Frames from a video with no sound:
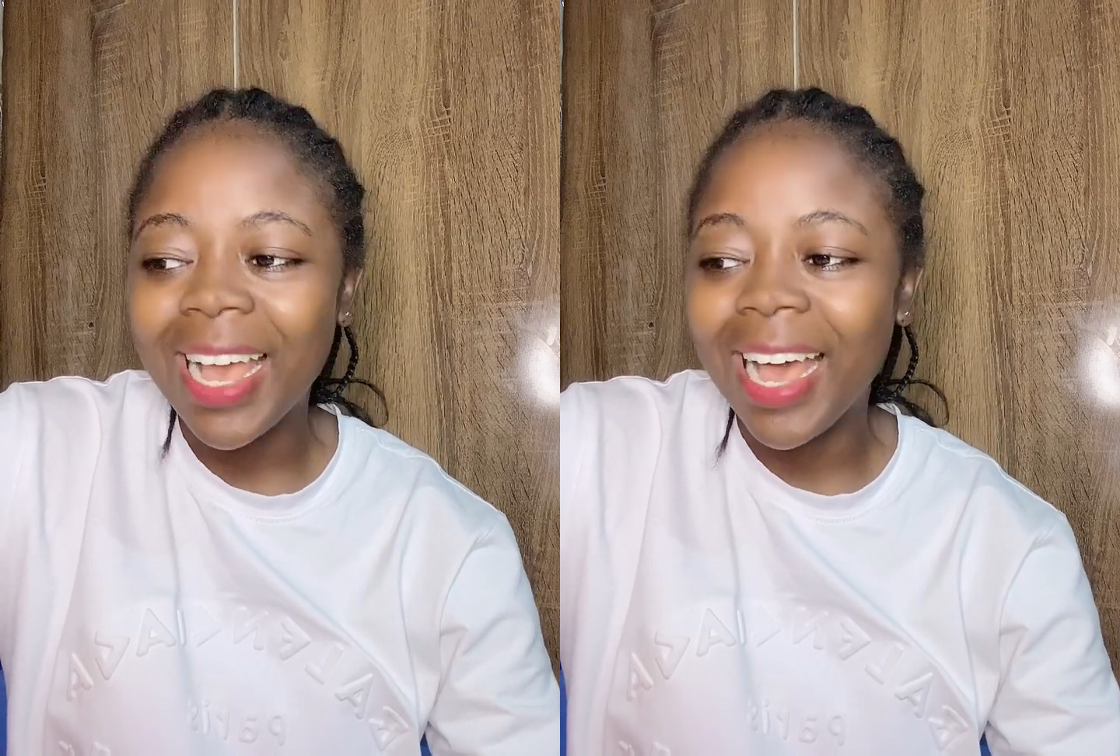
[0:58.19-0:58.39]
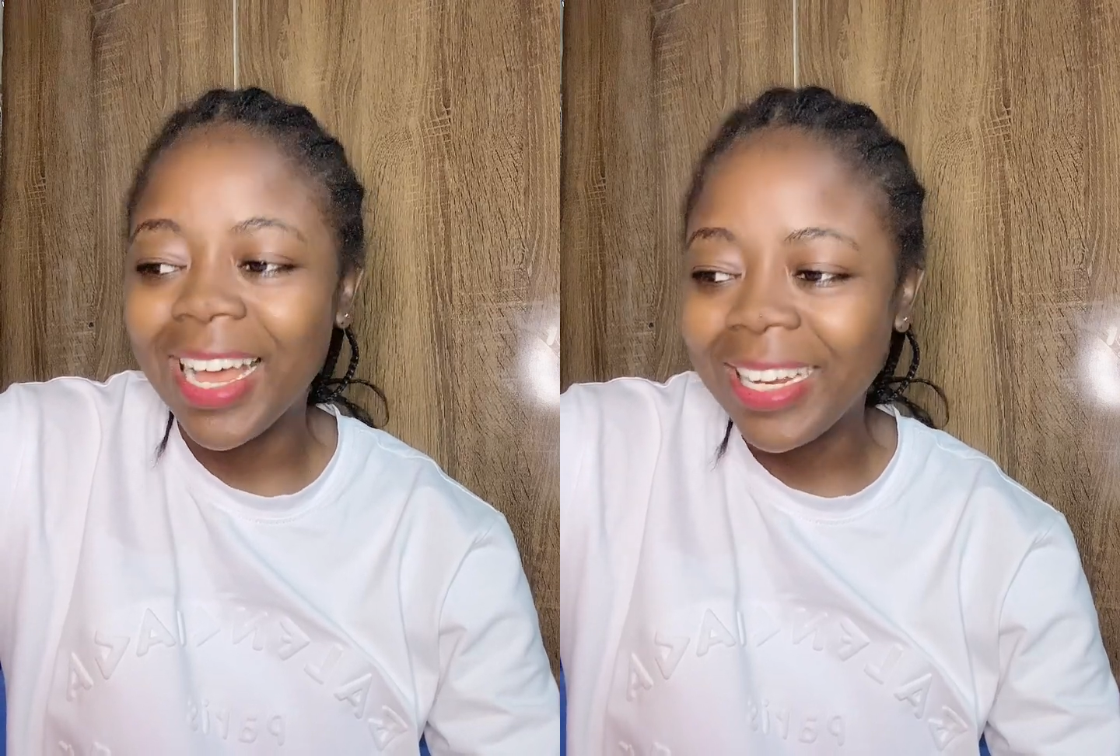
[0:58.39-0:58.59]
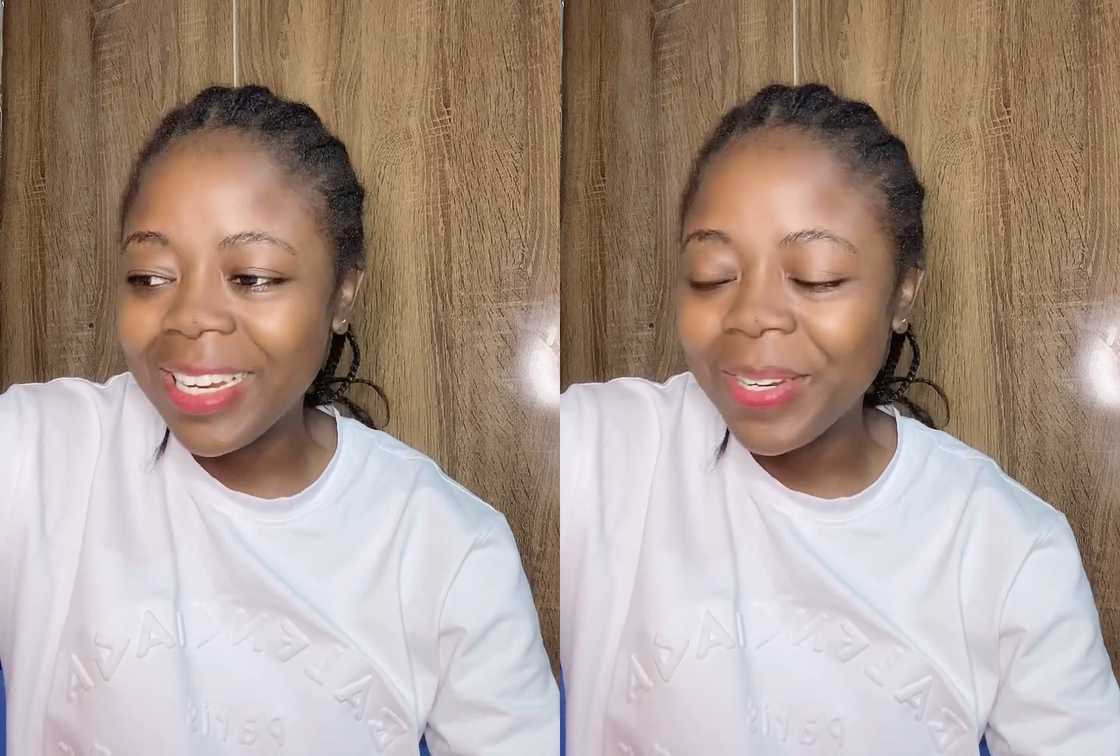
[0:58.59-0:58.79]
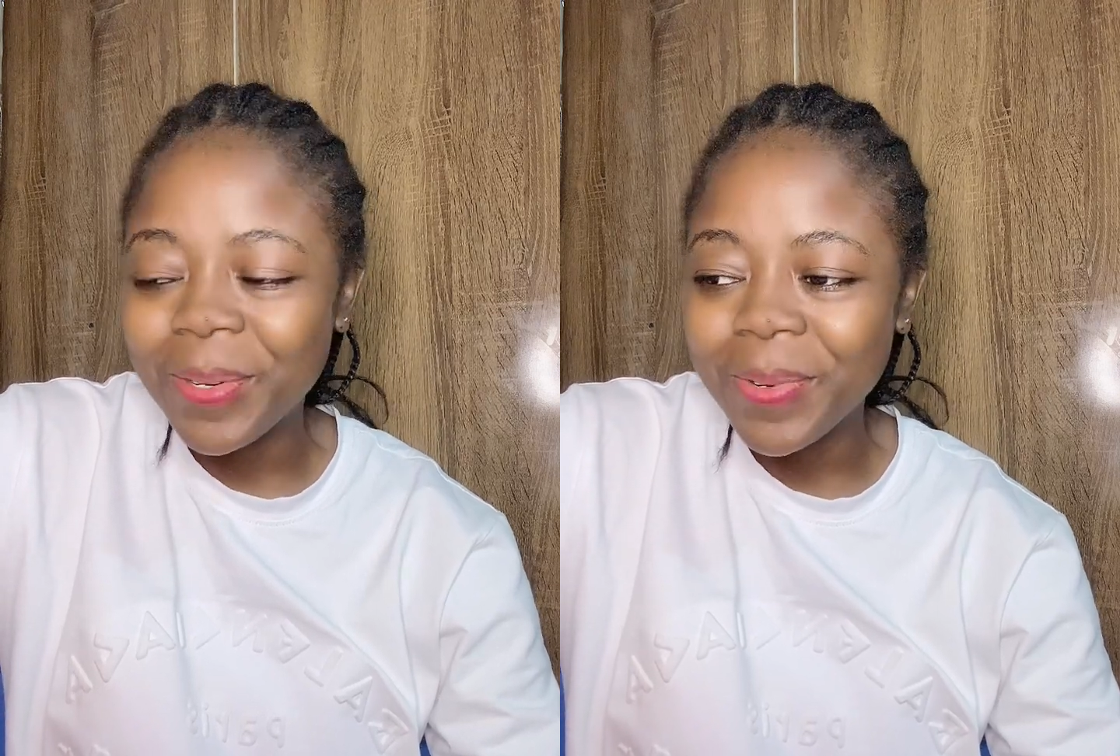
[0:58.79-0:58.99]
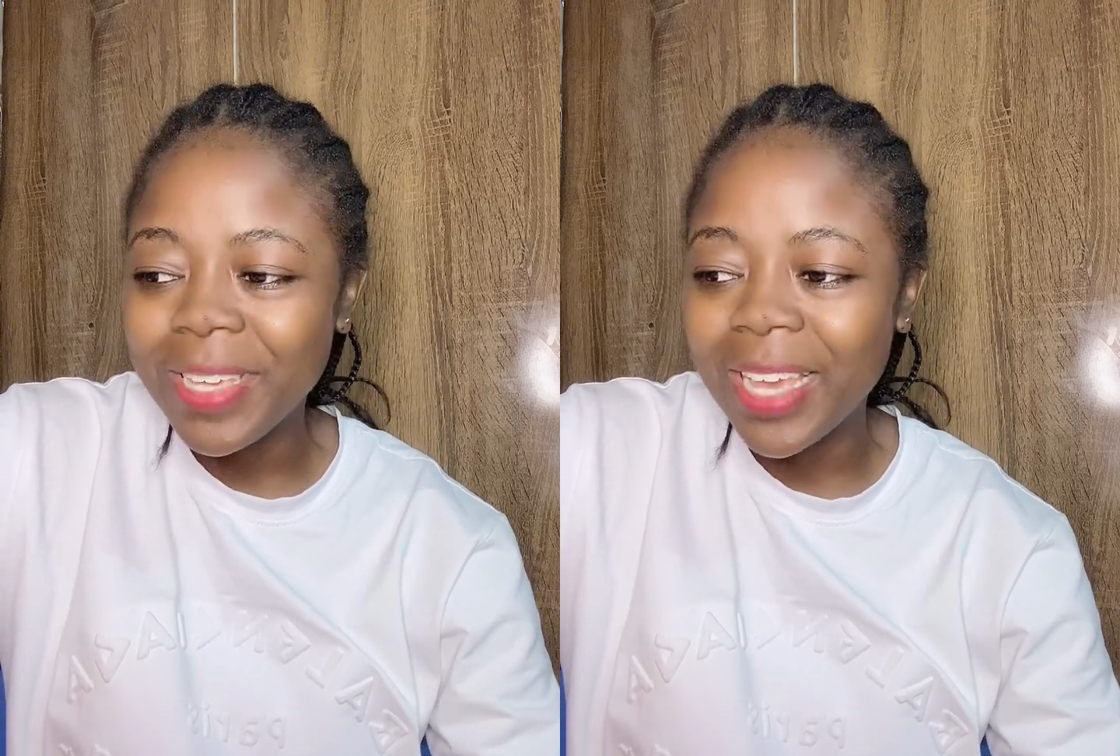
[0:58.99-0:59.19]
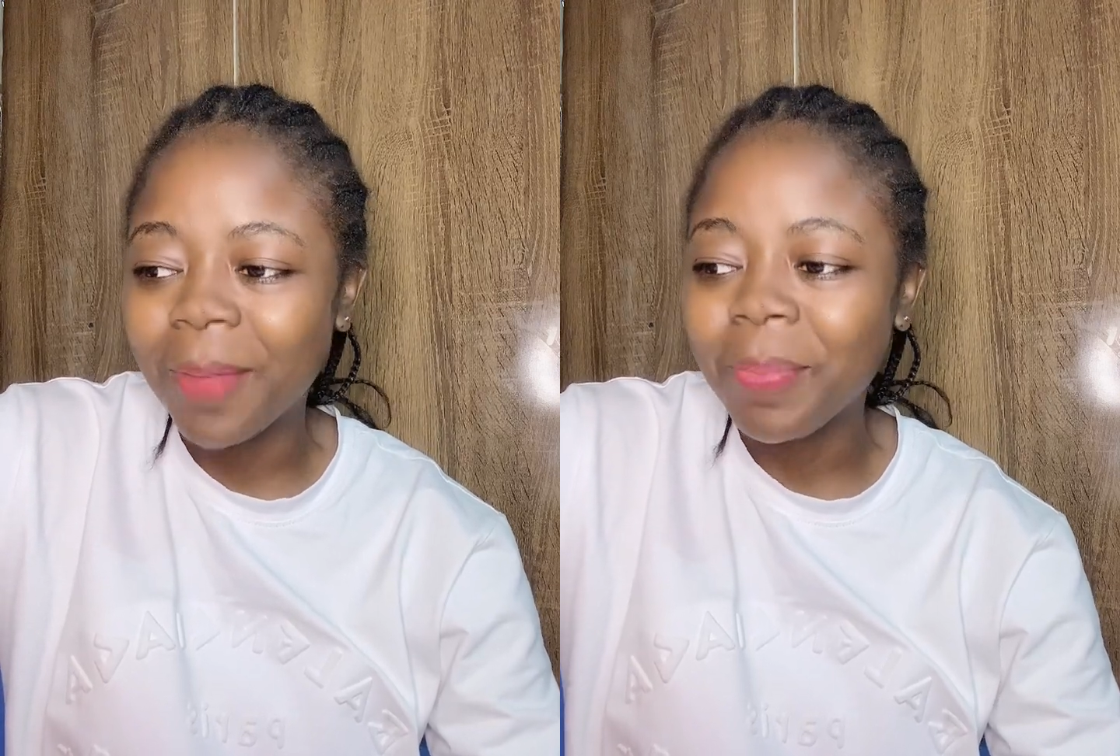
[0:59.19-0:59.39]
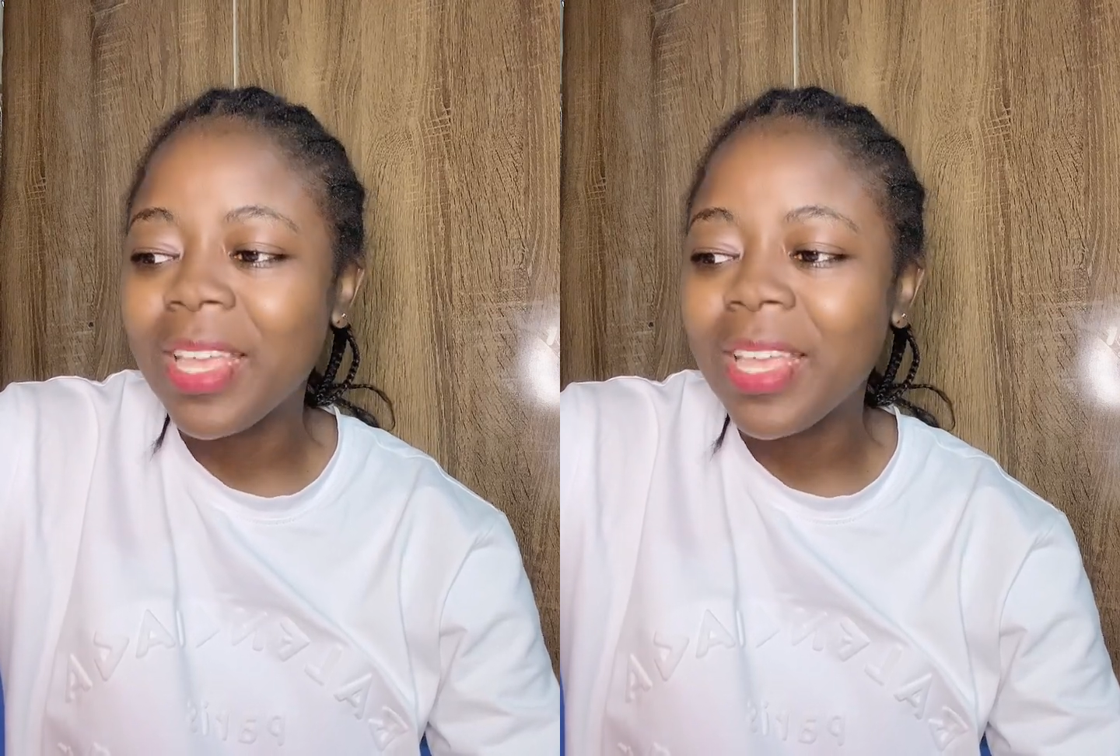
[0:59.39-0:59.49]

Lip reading: Hallelujah.